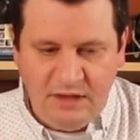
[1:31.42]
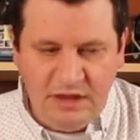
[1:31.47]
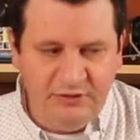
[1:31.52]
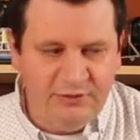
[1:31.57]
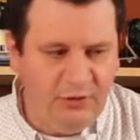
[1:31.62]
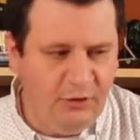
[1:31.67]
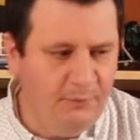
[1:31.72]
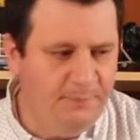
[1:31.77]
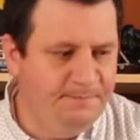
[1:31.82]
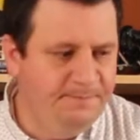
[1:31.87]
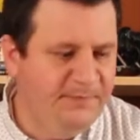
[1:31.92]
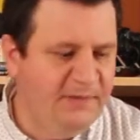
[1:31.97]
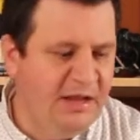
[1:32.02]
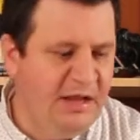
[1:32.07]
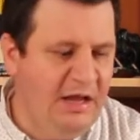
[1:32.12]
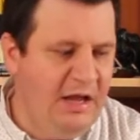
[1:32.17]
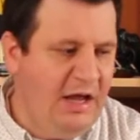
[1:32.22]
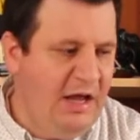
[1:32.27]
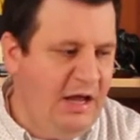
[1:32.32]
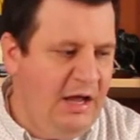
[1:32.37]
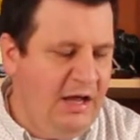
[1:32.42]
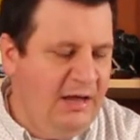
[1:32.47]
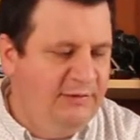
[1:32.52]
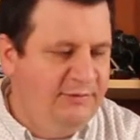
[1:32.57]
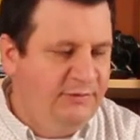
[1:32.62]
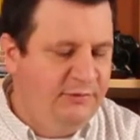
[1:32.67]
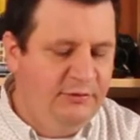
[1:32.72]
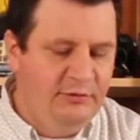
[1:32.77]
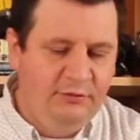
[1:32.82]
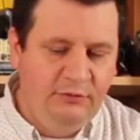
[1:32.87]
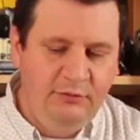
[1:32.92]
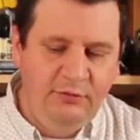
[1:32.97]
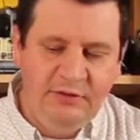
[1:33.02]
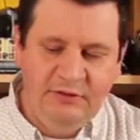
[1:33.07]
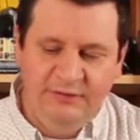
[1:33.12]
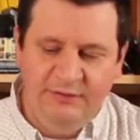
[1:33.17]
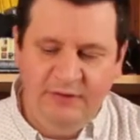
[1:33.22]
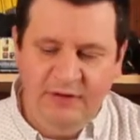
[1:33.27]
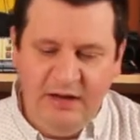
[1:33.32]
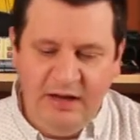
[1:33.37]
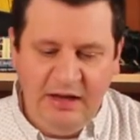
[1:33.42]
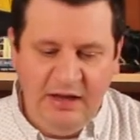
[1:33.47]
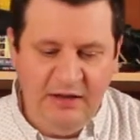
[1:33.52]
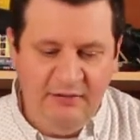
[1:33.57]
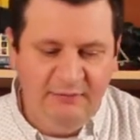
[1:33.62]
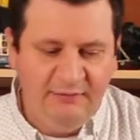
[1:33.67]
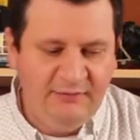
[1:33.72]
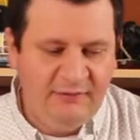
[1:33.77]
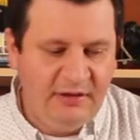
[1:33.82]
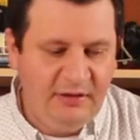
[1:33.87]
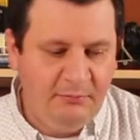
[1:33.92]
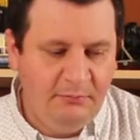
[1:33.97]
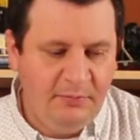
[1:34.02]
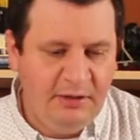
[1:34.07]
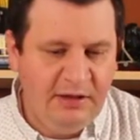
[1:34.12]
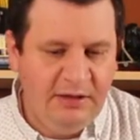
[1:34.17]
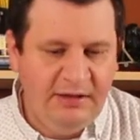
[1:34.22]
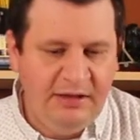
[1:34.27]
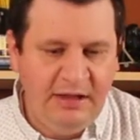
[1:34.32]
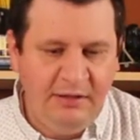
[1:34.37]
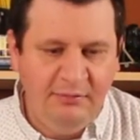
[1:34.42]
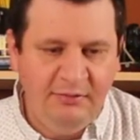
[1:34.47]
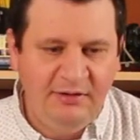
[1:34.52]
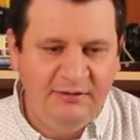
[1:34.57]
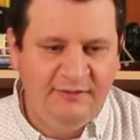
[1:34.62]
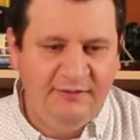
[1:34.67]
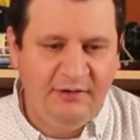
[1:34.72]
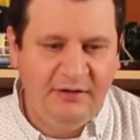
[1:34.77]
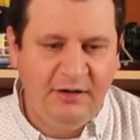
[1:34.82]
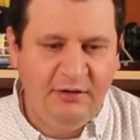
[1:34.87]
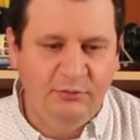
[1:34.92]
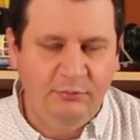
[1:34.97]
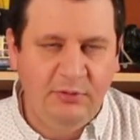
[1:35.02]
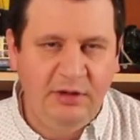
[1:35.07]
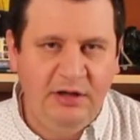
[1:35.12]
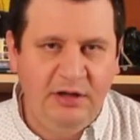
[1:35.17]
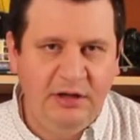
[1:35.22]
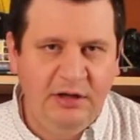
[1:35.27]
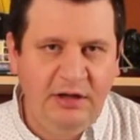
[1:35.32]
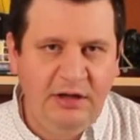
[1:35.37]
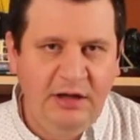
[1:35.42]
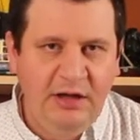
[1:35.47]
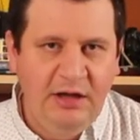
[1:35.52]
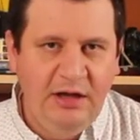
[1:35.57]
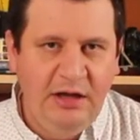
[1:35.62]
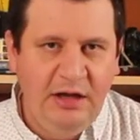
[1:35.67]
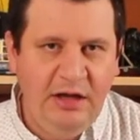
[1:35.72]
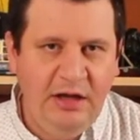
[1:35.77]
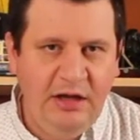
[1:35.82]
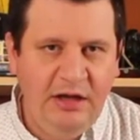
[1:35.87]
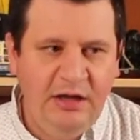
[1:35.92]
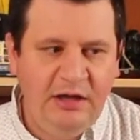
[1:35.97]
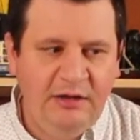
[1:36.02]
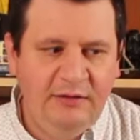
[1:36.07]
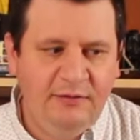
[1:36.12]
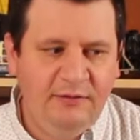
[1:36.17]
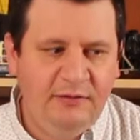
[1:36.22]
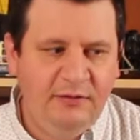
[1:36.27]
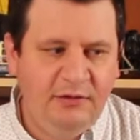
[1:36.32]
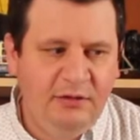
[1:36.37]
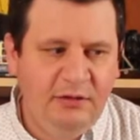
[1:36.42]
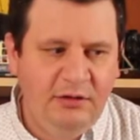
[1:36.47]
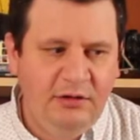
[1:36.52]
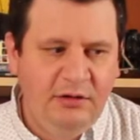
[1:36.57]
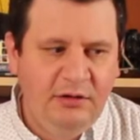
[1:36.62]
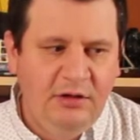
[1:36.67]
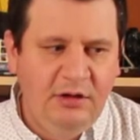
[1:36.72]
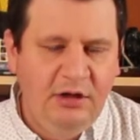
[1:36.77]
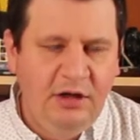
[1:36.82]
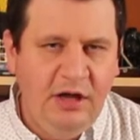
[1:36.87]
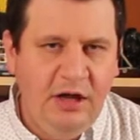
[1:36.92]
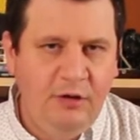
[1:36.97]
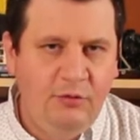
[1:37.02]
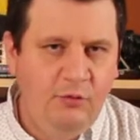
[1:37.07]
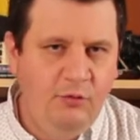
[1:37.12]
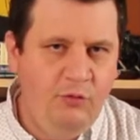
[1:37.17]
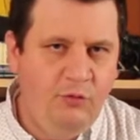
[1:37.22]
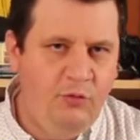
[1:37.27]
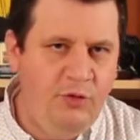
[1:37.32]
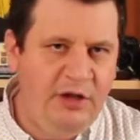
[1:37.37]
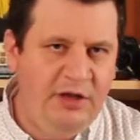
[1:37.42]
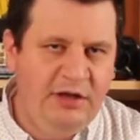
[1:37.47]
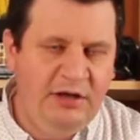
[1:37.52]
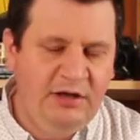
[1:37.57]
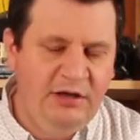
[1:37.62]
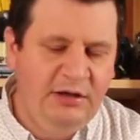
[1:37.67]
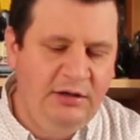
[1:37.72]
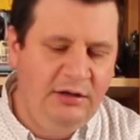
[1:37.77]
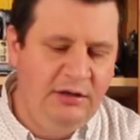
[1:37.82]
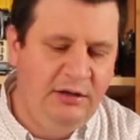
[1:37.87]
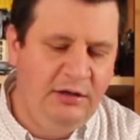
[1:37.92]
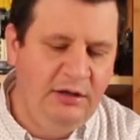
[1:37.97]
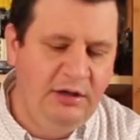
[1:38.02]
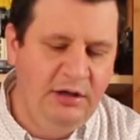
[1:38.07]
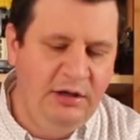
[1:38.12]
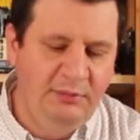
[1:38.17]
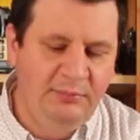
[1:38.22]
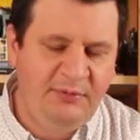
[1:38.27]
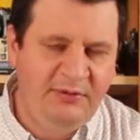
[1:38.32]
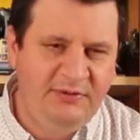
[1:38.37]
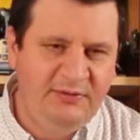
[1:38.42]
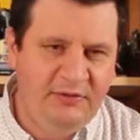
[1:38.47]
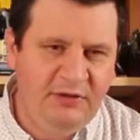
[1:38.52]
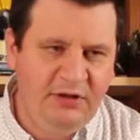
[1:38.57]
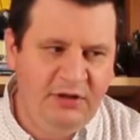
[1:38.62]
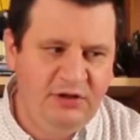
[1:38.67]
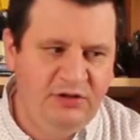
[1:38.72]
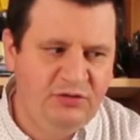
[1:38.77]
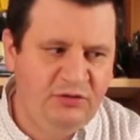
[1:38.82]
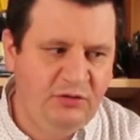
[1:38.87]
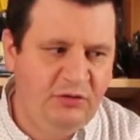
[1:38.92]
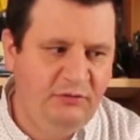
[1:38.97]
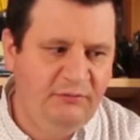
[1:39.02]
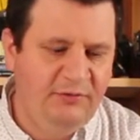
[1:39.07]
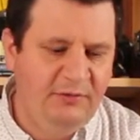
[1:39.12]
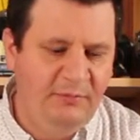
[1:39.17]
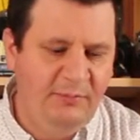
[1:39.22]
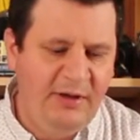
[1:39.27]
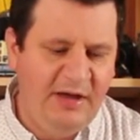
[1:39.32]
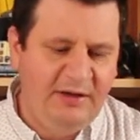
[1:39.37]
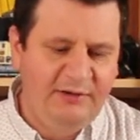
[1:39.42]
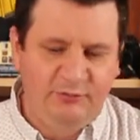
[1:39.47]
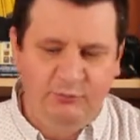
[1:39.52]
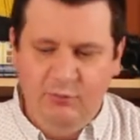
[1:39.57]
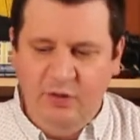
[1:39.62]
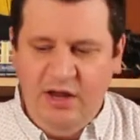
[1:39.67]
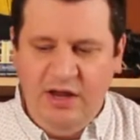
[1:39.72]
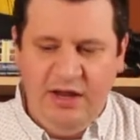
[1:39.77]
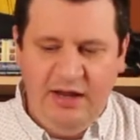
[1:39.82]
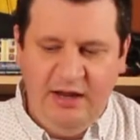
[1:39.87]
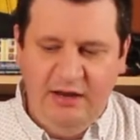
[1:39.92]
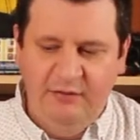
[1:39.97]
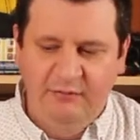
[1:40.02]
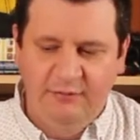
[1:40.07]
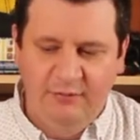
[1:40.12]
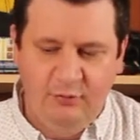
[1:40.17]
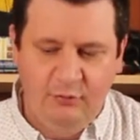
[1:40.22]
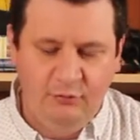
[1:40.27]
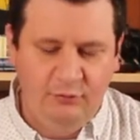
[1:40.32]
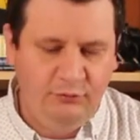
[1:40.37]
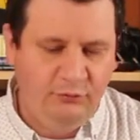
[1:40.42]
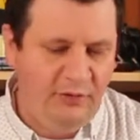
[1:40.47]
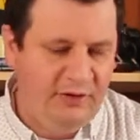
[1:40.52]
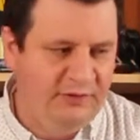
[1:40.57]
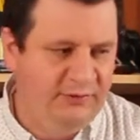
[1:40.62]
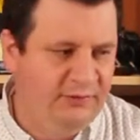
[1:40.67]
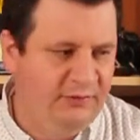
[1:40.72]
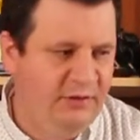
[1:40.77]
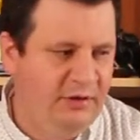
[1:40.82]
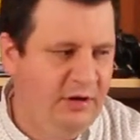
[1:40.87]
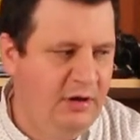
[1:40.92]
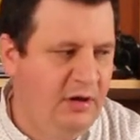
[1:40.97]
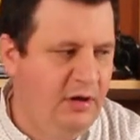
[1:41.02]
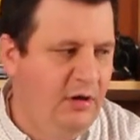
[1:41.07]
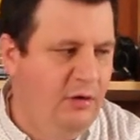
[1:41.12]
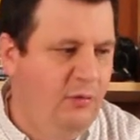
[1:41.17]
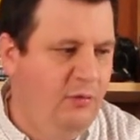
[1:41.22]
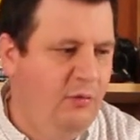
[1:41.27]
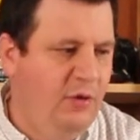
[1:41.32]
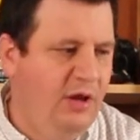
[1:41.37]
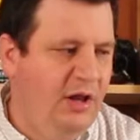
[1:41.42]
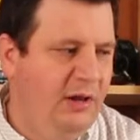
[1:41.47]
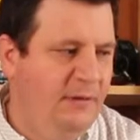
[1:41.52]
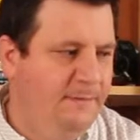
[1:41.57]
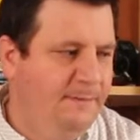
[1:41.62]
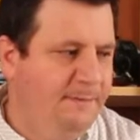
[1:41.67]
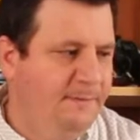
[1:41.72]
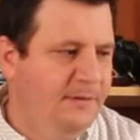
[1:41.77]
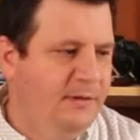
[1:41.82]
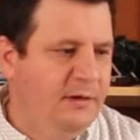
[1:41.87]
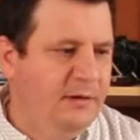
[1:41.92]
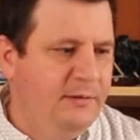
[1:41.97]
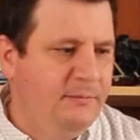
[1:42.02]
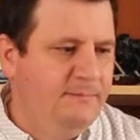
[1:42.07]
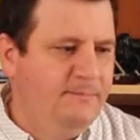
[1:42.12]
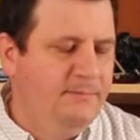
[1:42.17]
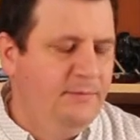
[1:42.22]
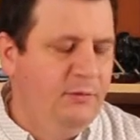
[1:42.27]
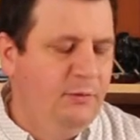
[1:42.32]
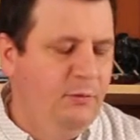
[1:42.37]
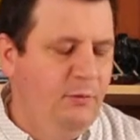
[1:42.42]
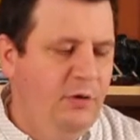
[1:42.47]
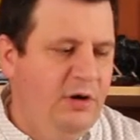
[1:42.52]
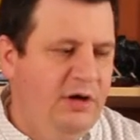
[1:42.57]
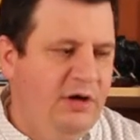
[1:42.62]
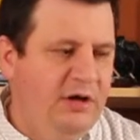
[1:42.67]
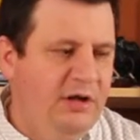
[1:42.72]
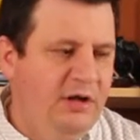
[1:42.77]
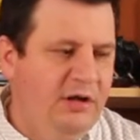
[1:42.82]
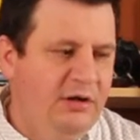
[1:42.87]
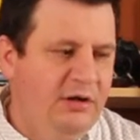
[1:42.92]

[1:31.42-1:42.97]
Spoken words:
So, as you can see, I have some cameras around me and a quick presentation of the past. Why I have those ones? Well, when